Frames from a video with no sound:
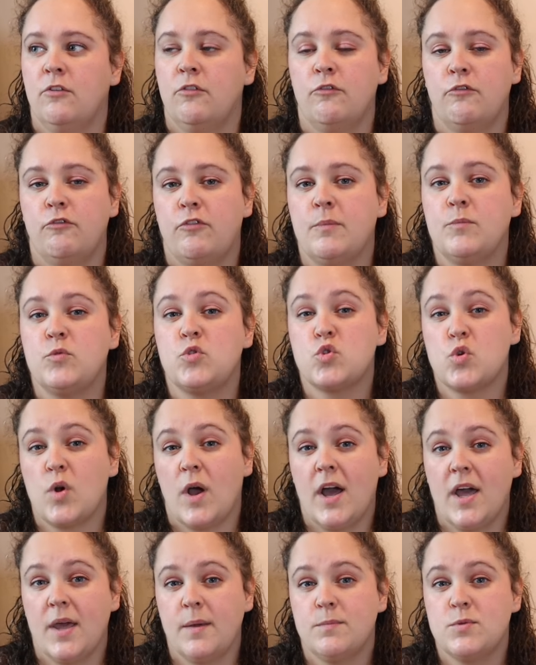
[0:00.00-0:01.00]
from
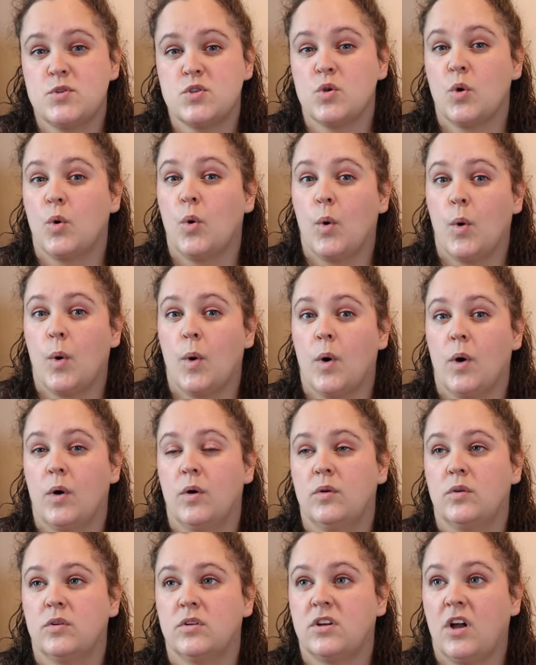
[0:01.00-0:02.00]
tribes
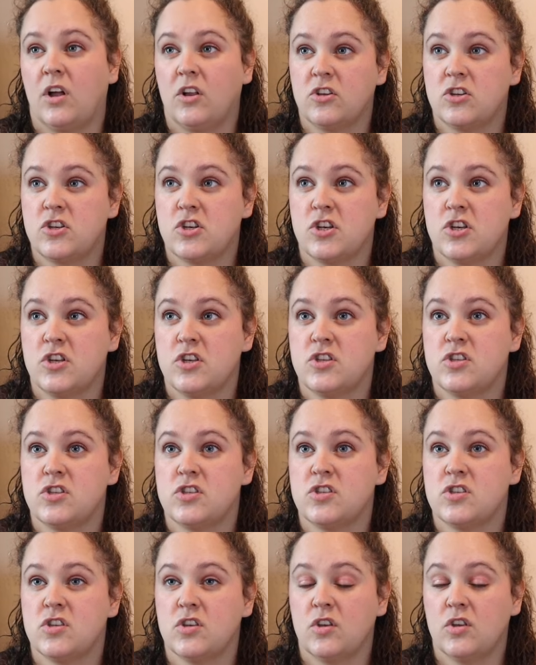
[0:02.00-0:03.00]
or
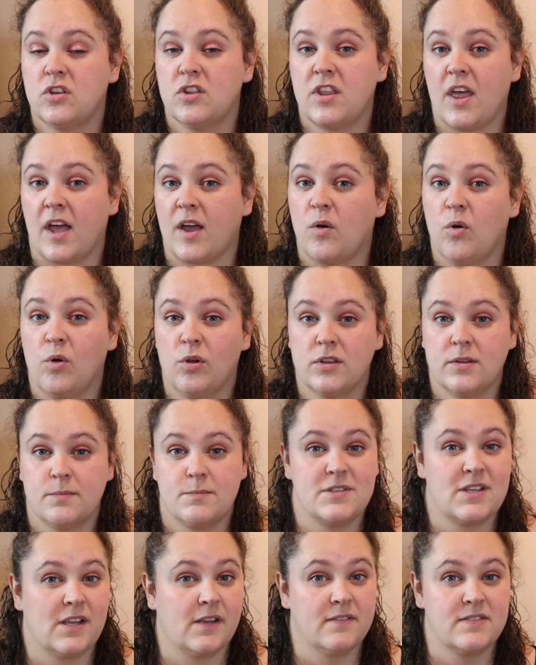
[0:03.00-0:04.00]
cultures that call
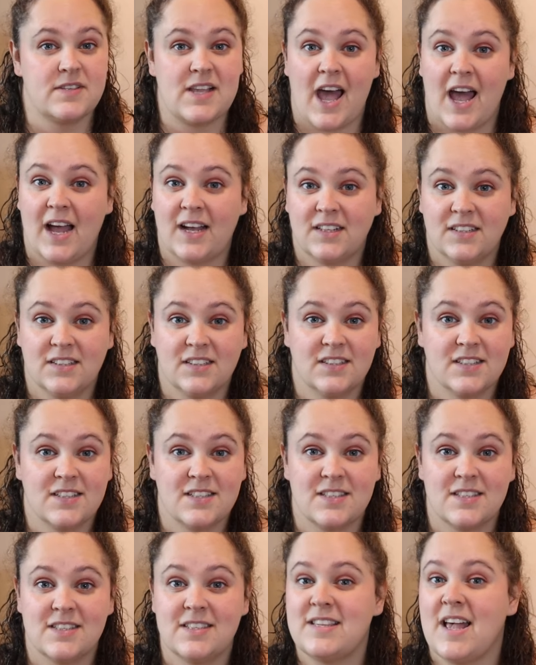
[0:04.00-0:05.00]
themselves
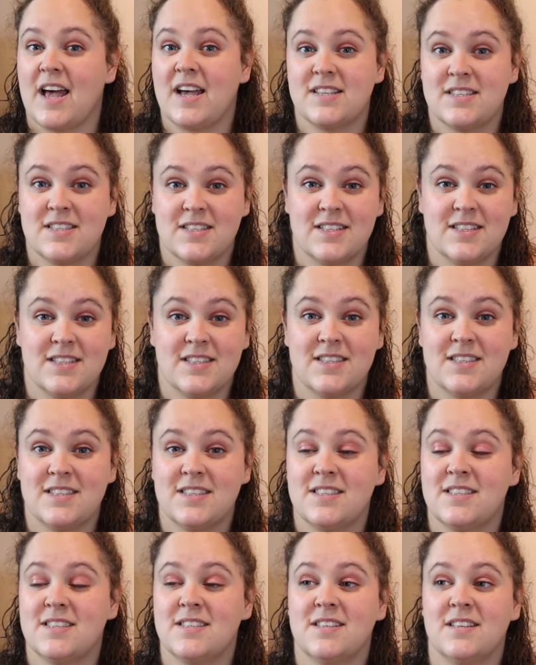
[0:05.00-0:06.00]
Angles,
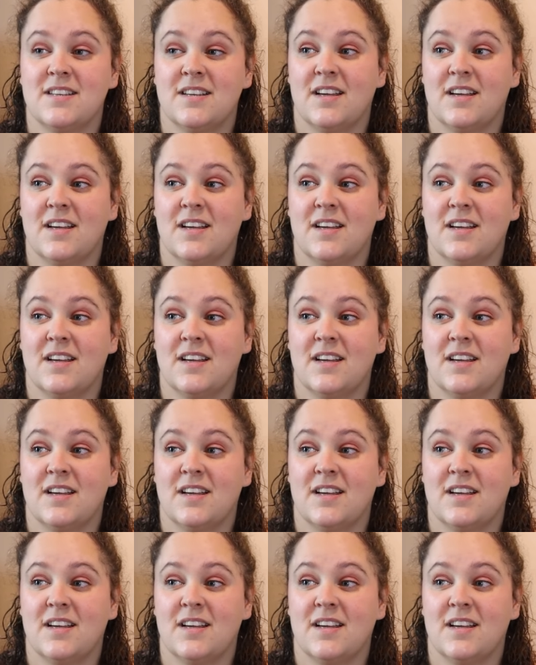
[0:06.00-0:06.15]
Saxons,